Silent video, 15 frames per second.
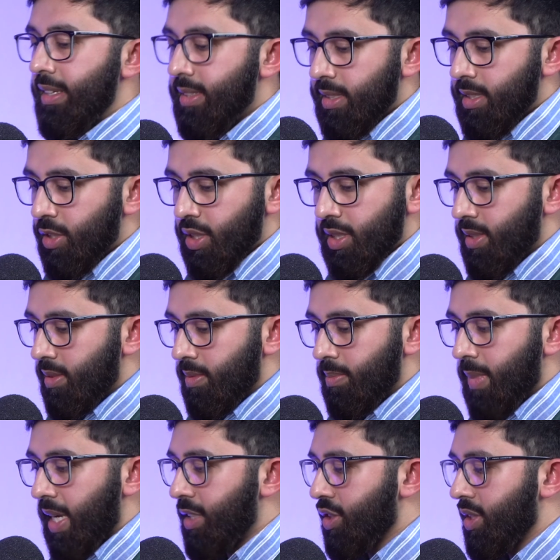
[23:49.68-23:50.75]
doesn't just
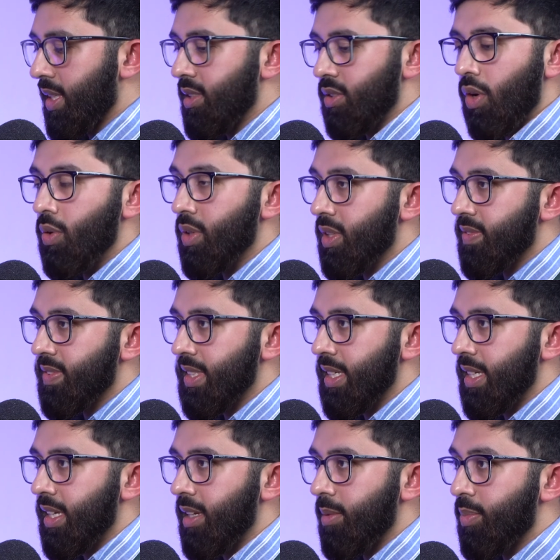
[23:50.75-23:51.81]
mention his own
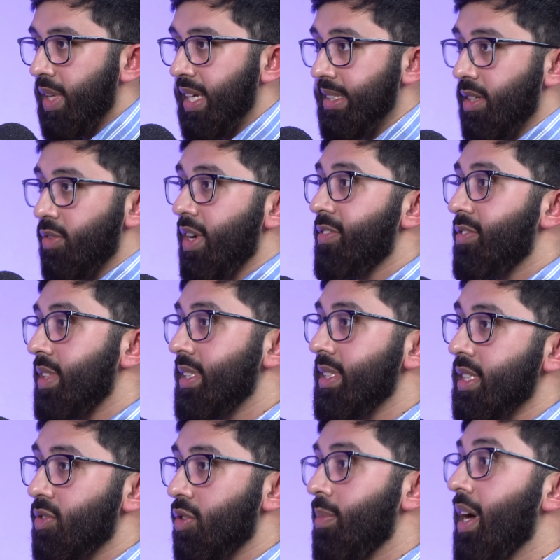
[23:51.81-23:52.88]
tafsir, he brings in
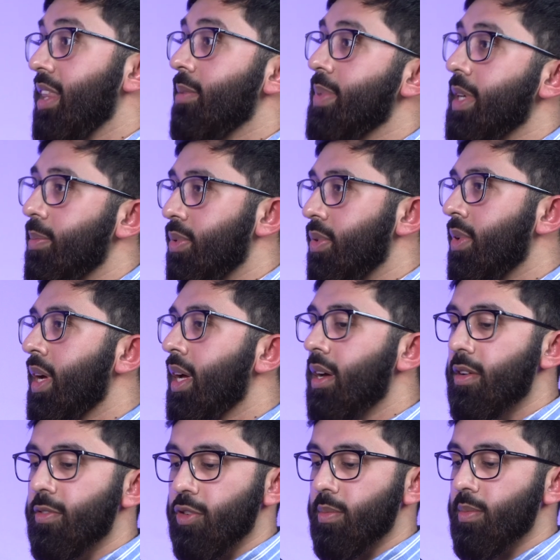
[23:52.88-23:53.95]
references from other people,
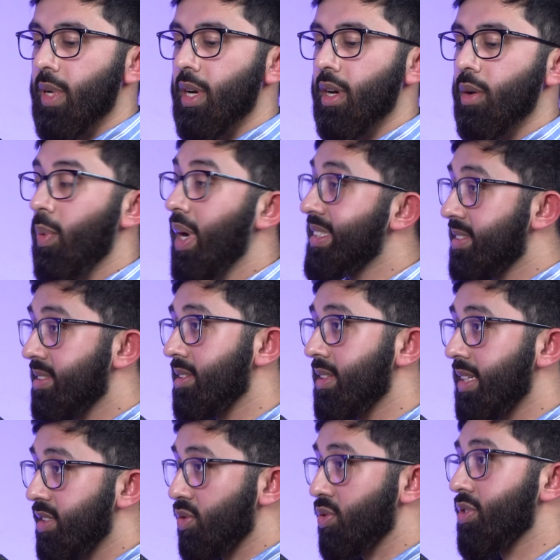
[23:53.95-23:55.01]
from Western
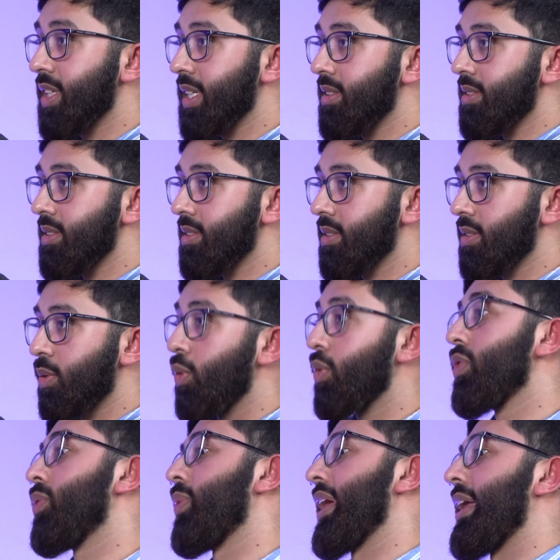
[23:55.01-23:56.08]
historians,
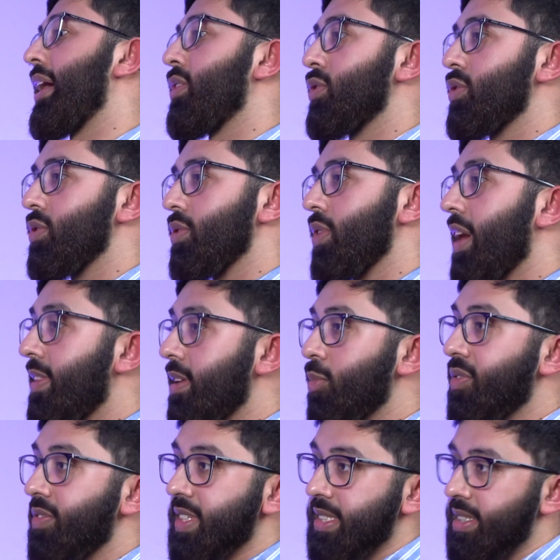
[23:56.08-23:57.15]
all the way down to other
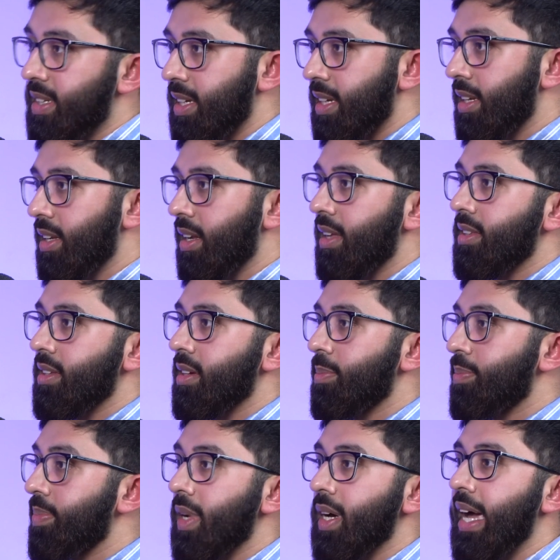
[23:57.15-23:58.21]
mufassirin and other
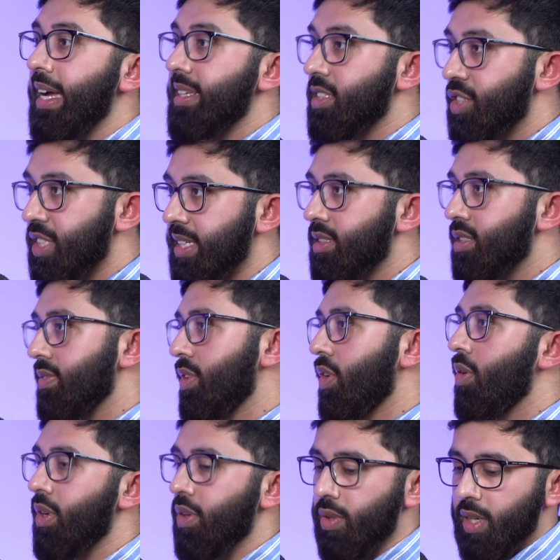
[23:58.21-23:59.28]
exegetes of the
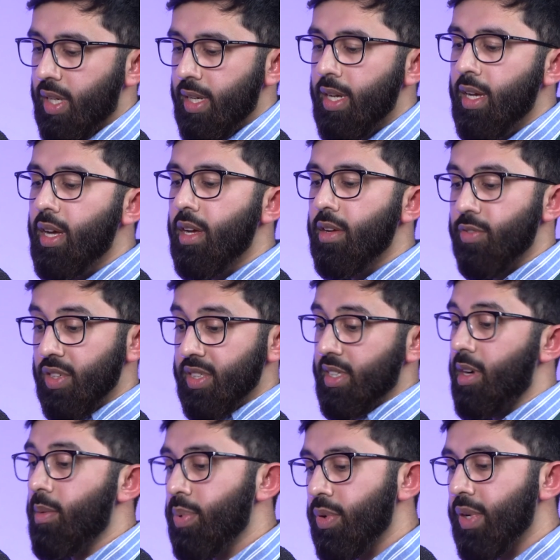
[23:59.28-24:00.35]
Holy Quran. For
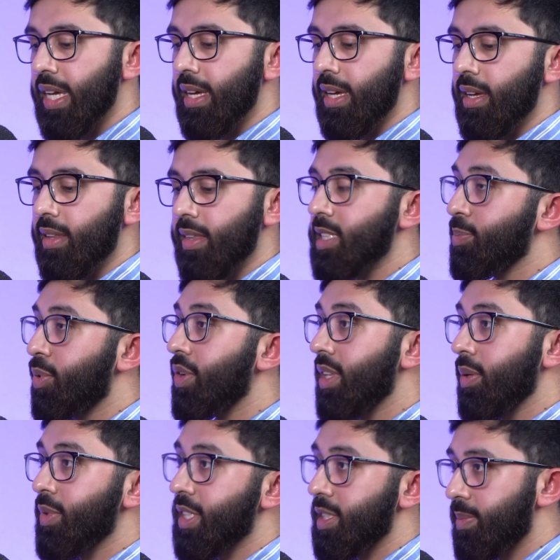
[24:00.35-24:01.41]
example, this point
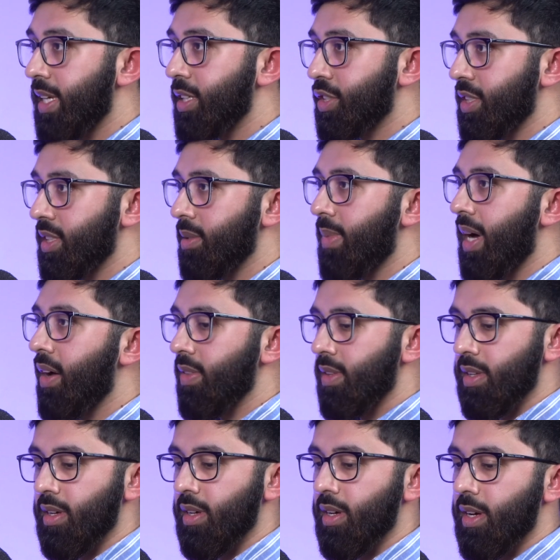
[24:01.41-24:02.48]
that we just mentioned about
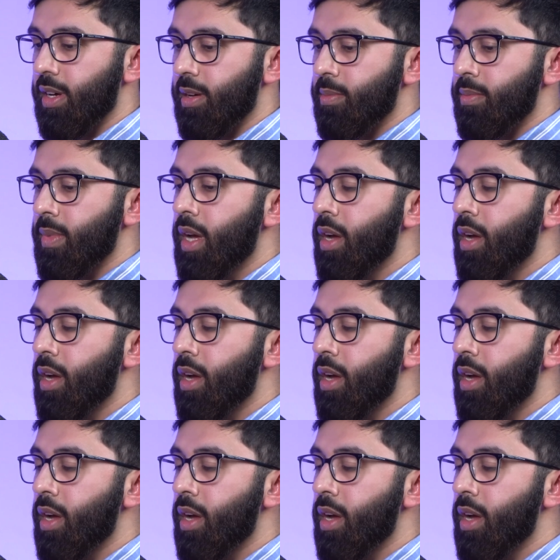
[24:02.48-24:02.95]
the